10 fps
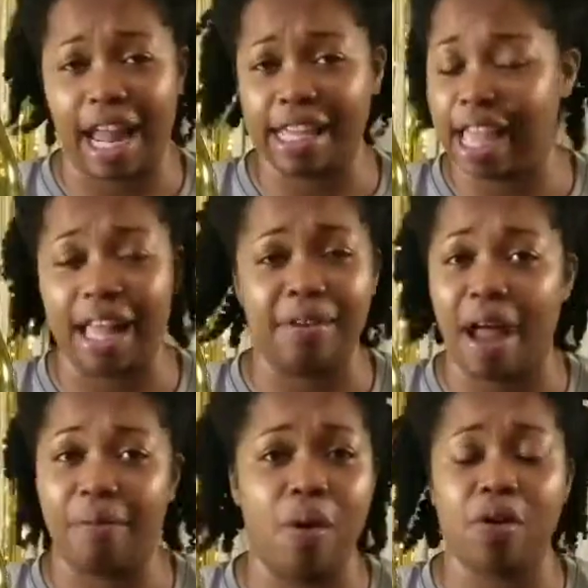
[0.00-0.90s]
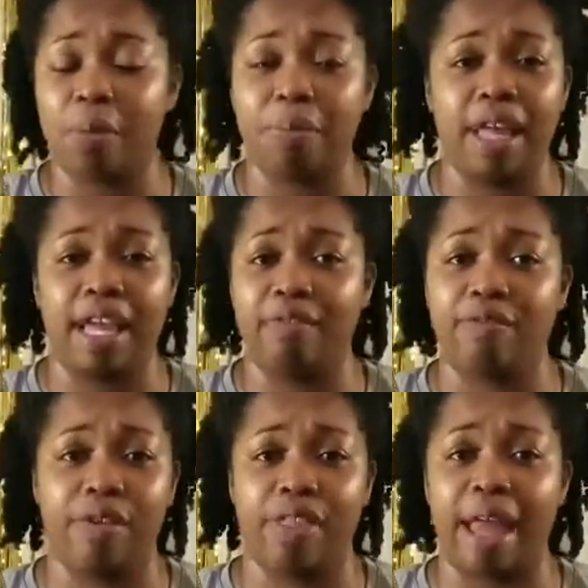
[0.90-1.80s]
I won't complain
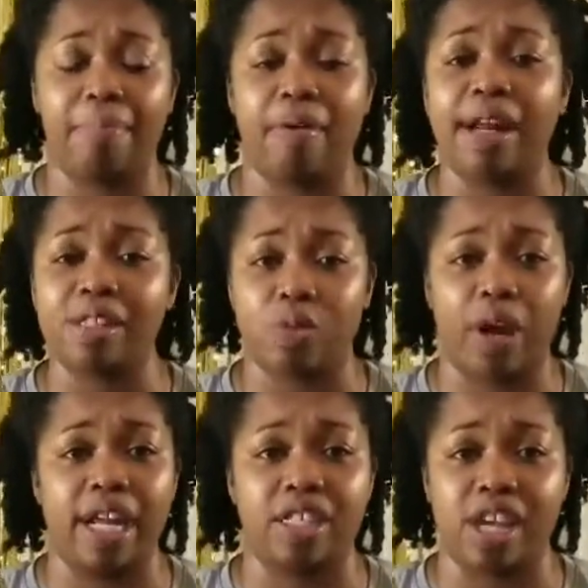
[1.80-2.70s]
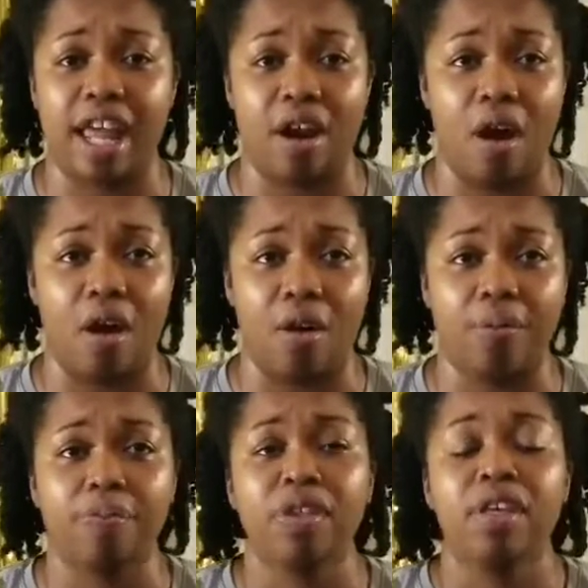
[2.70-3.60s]
for that price range at
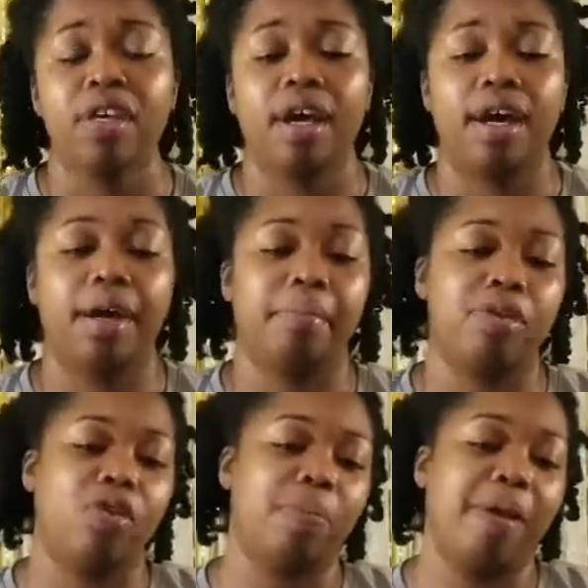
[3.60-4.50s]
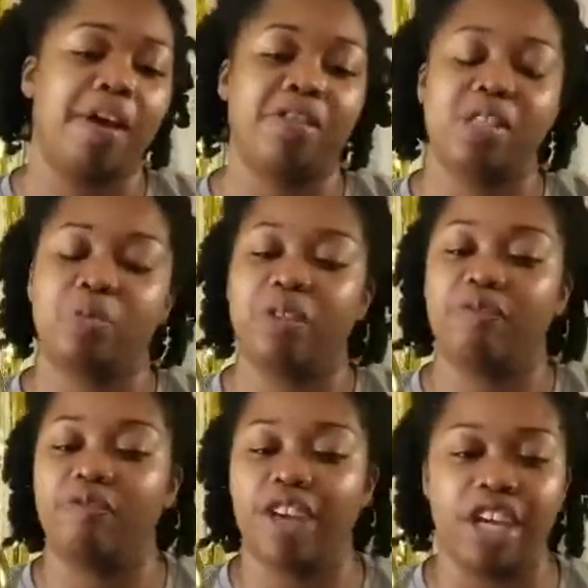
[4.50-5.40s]
all. You could pair this with
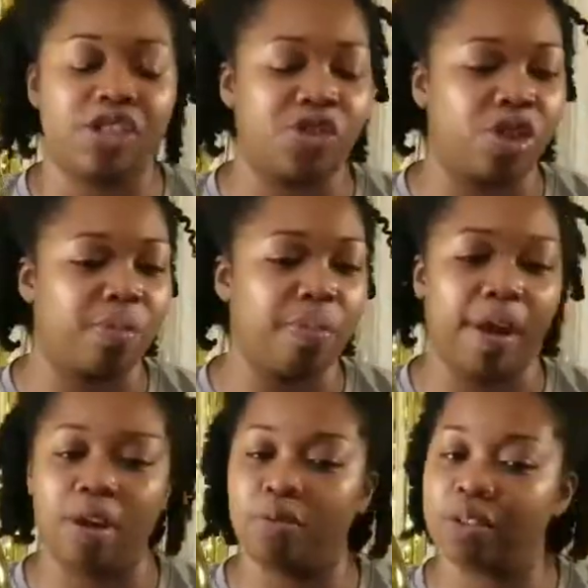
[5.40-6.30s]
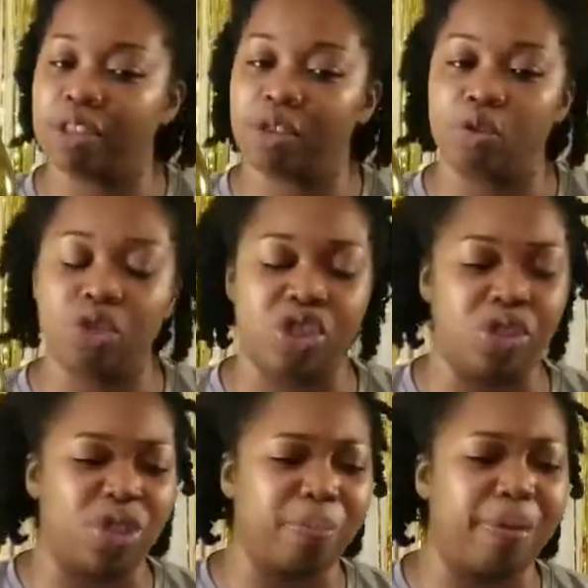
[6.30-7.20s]
fish. You could pair it with sushi.
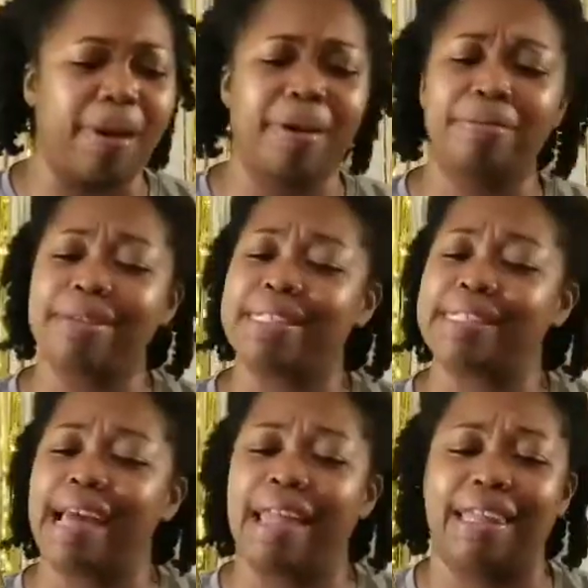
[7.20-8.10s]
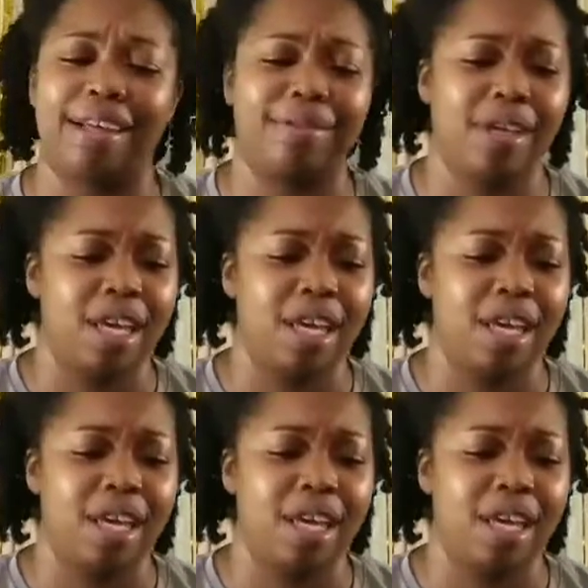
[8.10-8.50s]
You could pair it with salad.